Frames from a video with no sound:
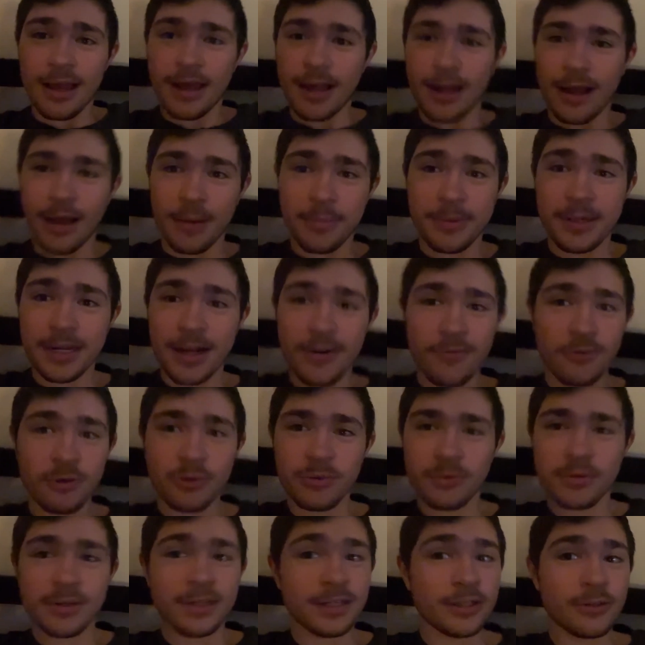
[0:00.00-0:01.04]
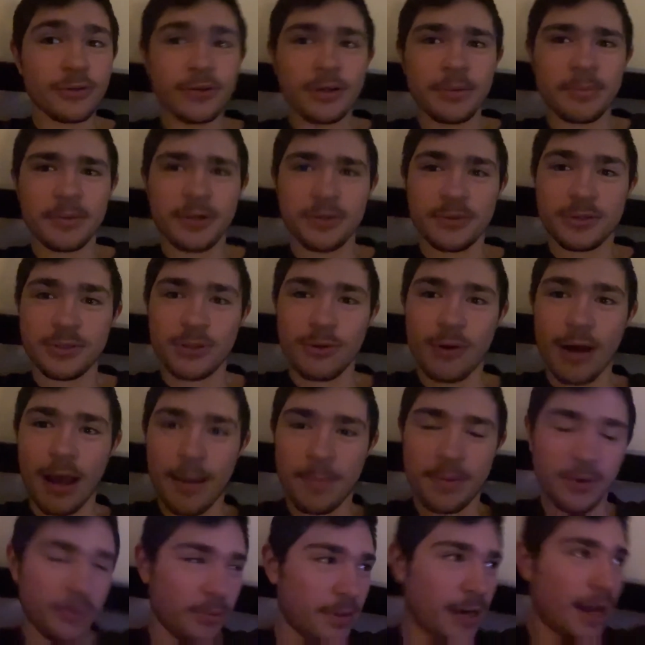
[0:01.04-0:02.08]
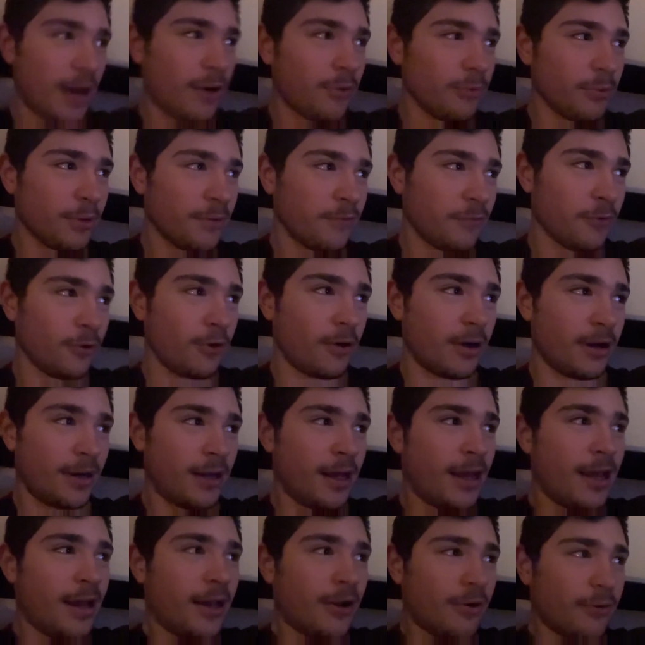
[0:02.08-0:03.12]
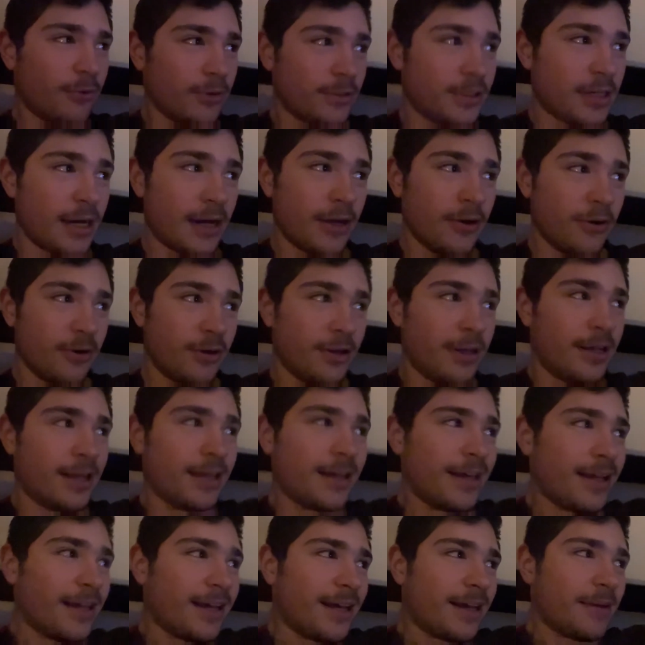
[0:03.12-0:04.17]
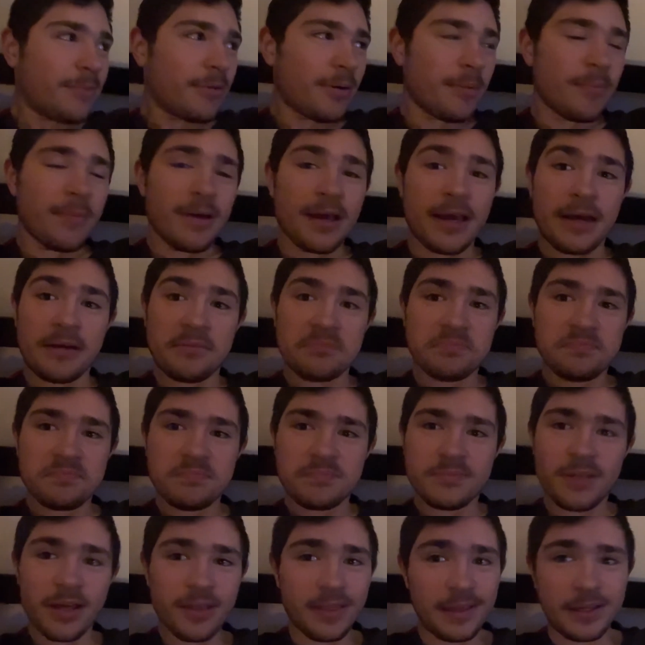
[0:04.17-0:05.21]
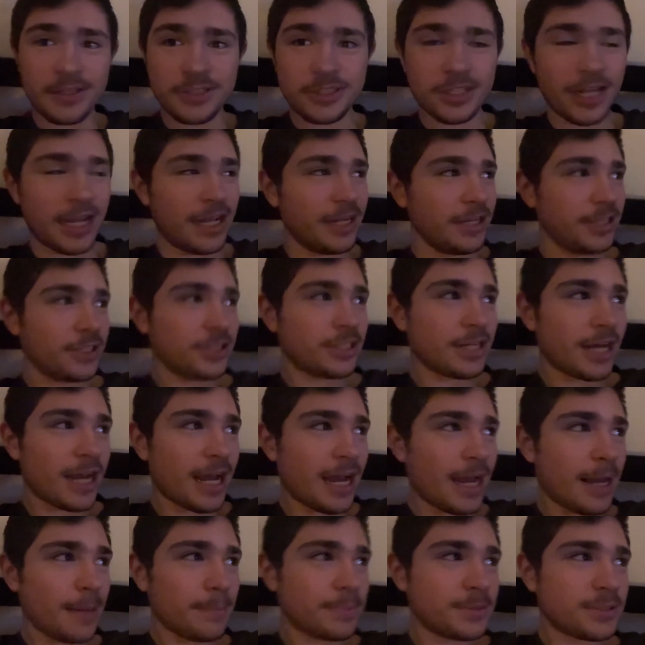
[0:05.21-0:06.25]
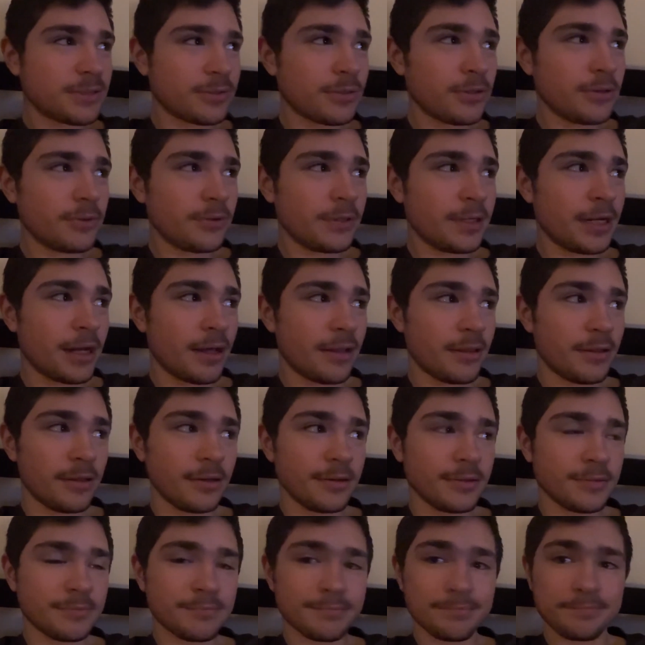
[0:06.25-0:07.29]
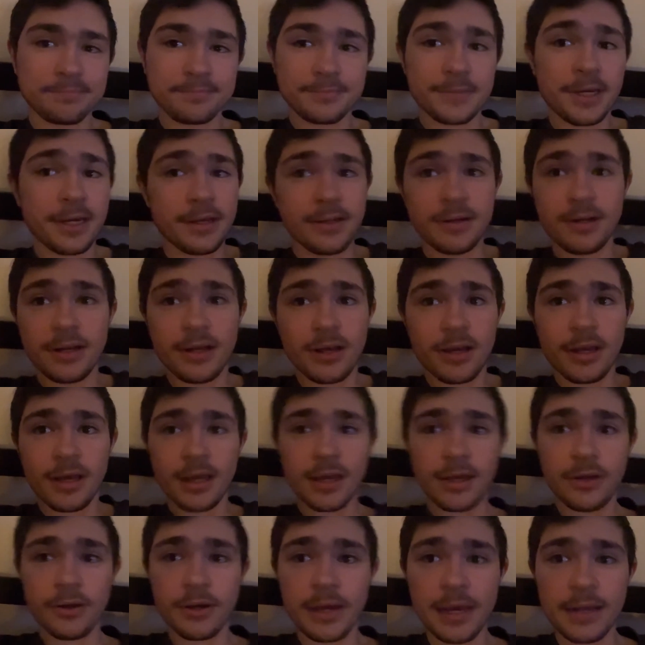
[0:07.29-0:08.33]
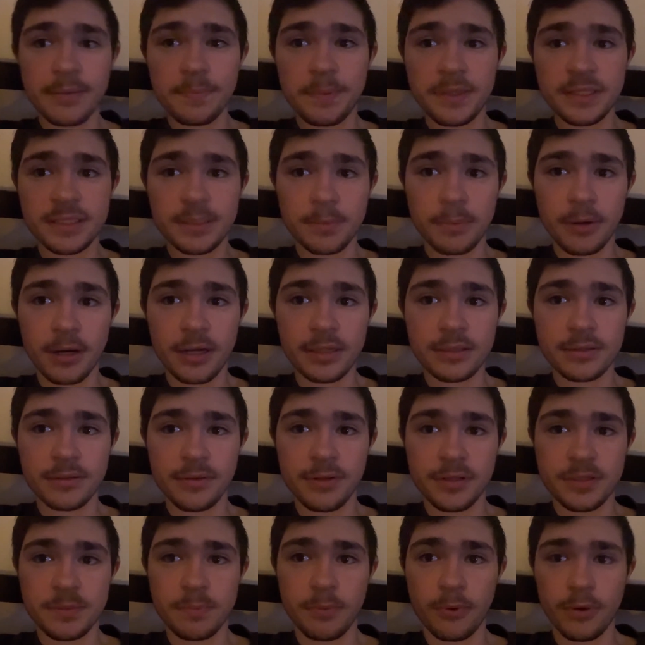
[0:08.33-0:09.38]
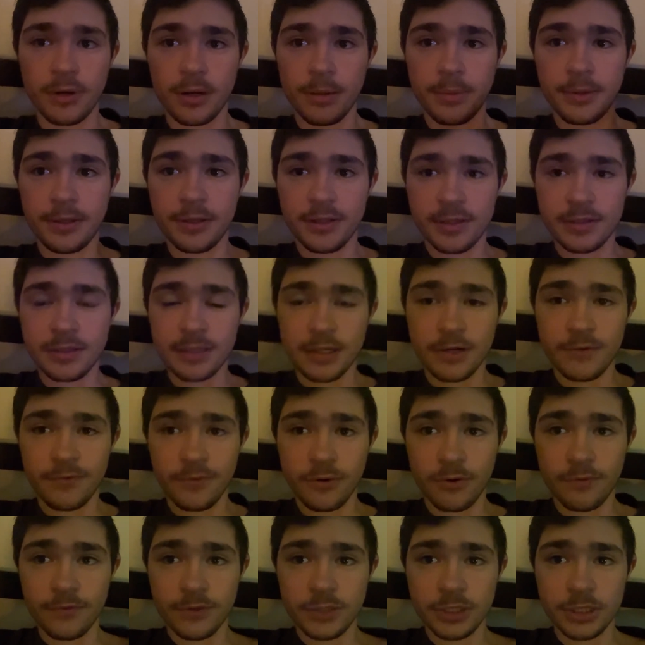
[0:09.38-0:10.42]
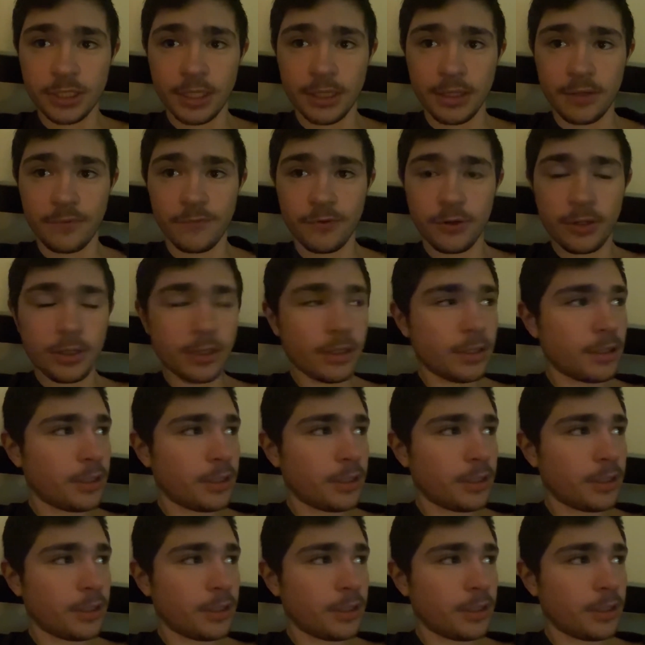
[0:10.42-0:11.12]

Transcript: I mean, everyone, including me, was so happy when Al Riveron retired. But, man, nothing's changed. Absolutely nothing. And you can't be surprised at this point. I mean, that's NFL officiating for you.